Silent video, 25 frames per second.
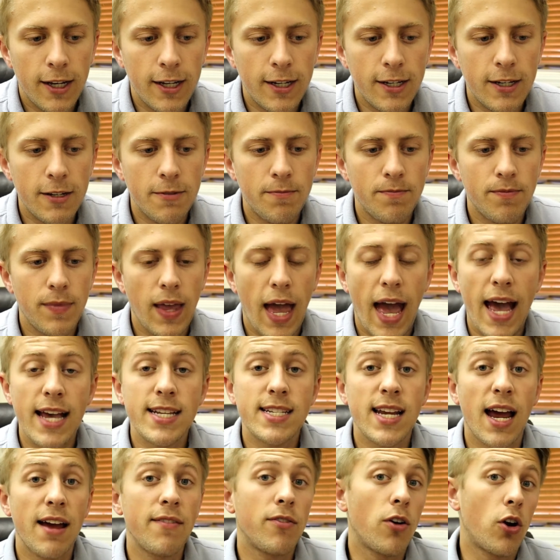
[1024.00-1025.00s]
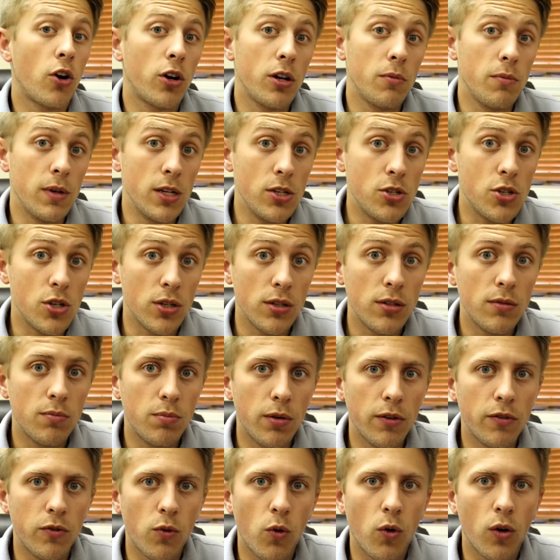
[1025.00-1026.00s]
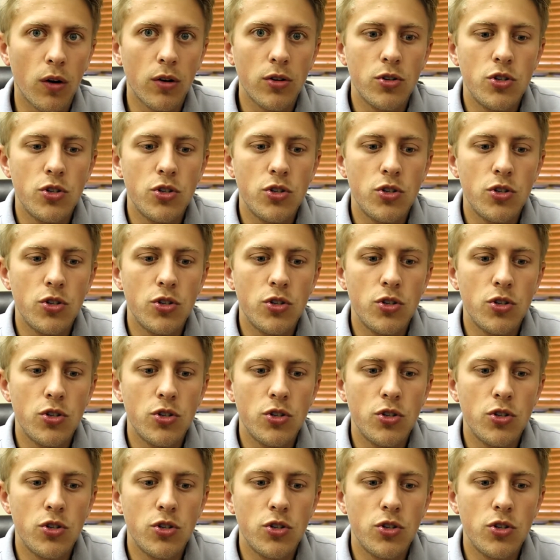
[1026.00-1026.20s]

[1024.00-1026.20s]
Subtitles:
As I've already mentioned before,